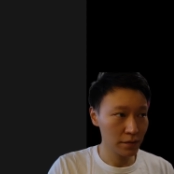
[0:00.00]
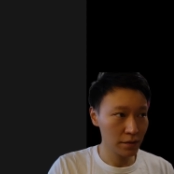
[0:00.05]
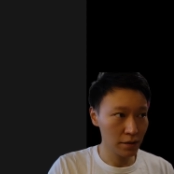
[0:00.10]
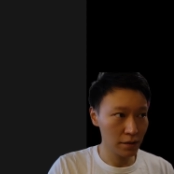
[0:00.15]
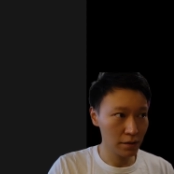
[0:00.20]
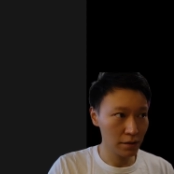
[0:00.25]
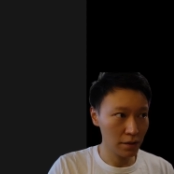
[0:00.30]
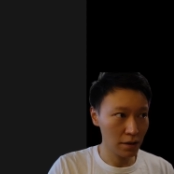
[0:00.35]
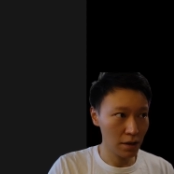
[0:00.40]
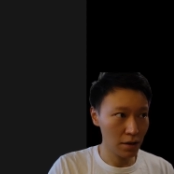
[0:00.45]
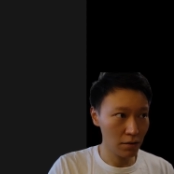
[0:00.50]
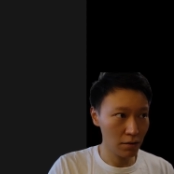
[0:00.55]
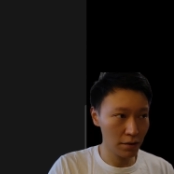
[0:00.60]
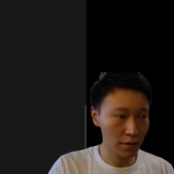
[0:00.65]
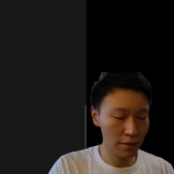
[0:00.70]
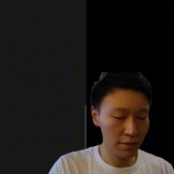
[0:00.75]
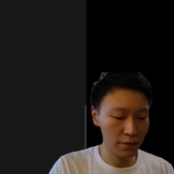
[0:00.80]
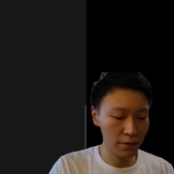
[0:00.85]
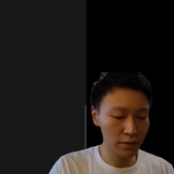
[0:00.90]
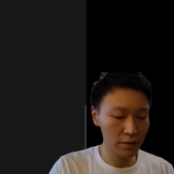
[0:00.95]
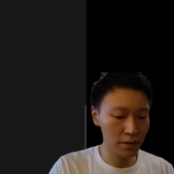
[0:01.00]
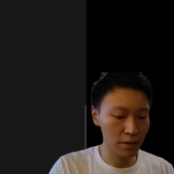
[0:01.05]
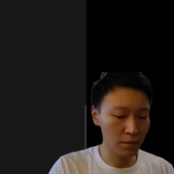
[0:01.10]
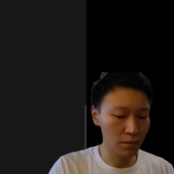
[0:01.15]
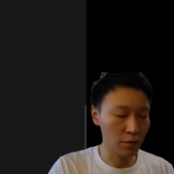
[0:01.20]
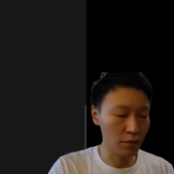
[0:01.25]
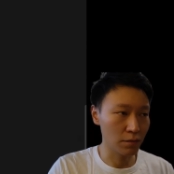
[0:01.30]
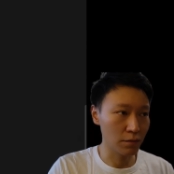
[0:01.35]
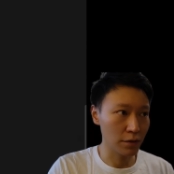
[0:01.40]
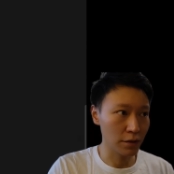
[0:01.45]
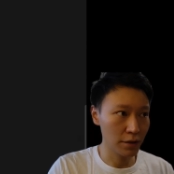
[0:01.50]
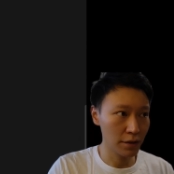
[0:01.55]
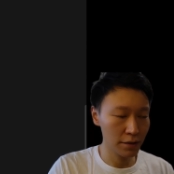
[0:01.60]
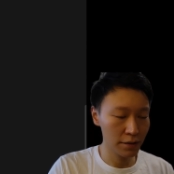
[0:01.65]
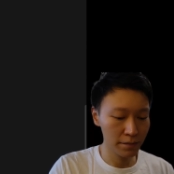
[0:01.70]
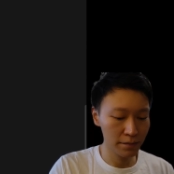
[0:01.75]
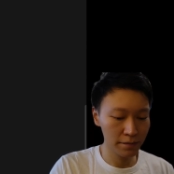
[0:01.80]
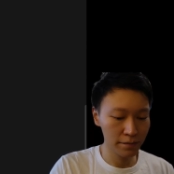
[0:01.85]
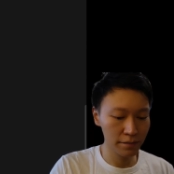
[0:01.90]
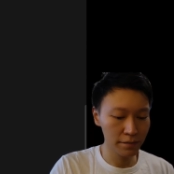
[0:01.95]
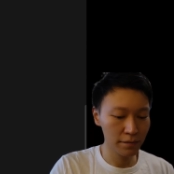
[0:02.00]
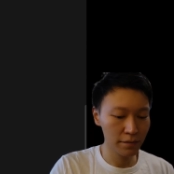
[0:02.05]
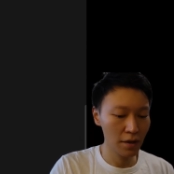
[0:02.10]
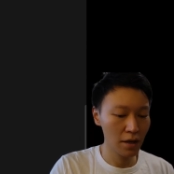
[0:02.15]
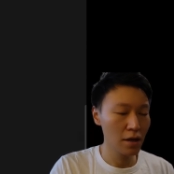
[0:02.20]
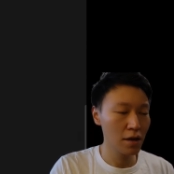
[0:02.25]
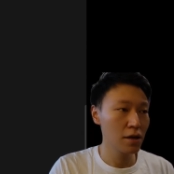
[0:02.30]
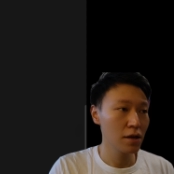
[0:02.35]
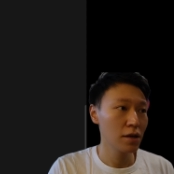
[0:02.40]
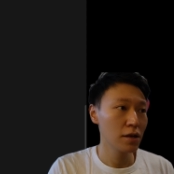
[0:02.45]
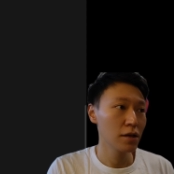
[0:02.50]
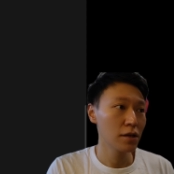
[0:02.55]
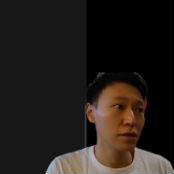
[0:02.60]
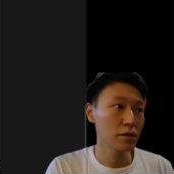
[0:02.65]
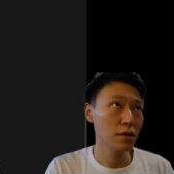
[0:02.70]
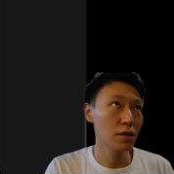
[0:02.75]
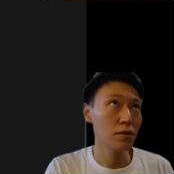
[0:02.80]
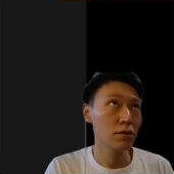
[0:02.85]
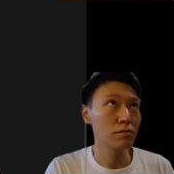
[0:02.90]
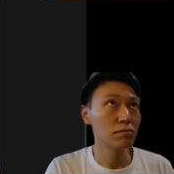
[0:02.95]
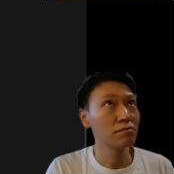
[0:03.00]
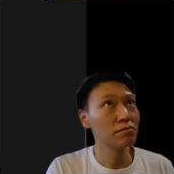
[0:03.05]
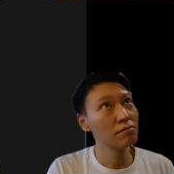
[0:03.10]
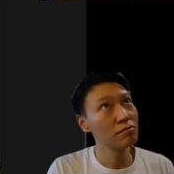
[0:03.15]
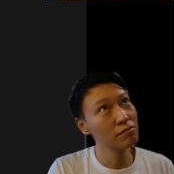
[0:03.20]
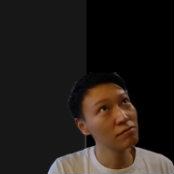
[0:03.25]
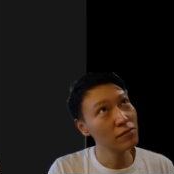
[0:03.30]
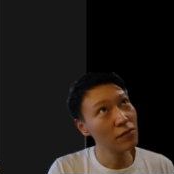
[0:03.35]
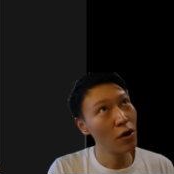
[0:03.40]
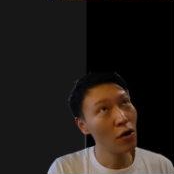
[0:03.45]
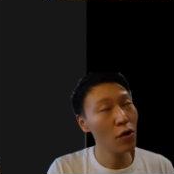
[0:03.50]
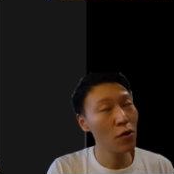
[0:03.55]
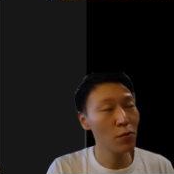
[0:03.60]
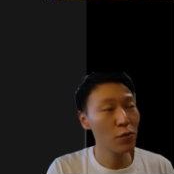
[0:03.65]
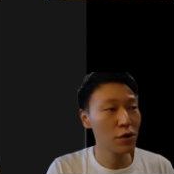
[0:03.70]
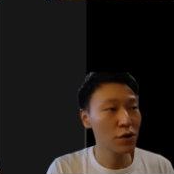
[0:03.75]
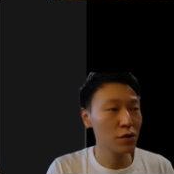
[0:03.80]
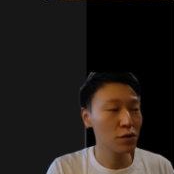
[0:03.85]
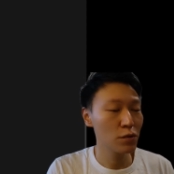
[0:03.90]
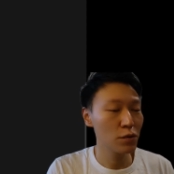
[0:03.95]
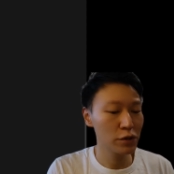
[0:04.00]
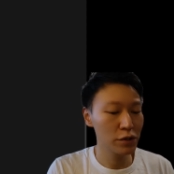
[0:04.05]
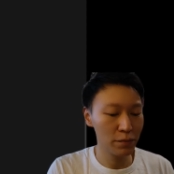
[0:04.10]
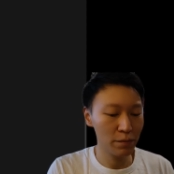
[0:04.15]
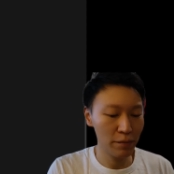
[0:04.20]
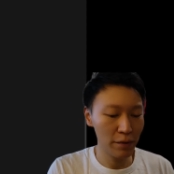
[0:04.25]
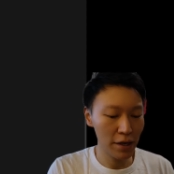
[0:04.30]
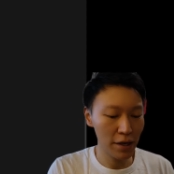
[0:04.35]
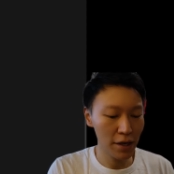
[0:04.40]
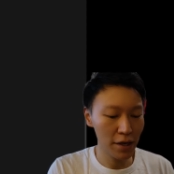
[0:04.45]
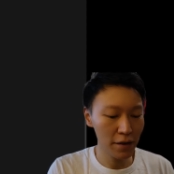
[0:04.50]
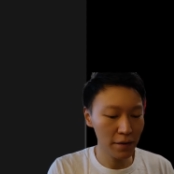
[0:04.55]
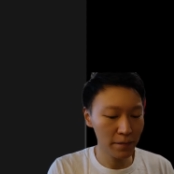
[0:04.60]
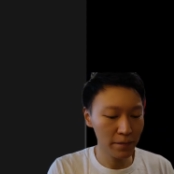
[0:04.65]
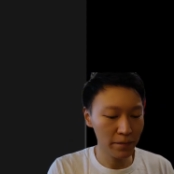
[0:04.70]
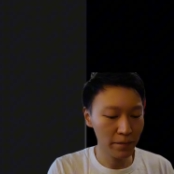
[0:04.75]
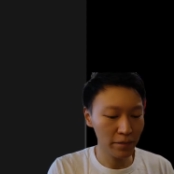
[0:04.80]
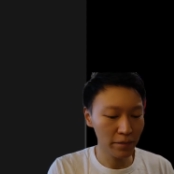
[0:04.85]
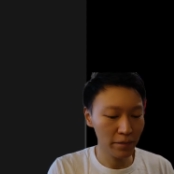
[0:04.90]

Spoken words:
Yeah, I'll give you some homework. So homework would be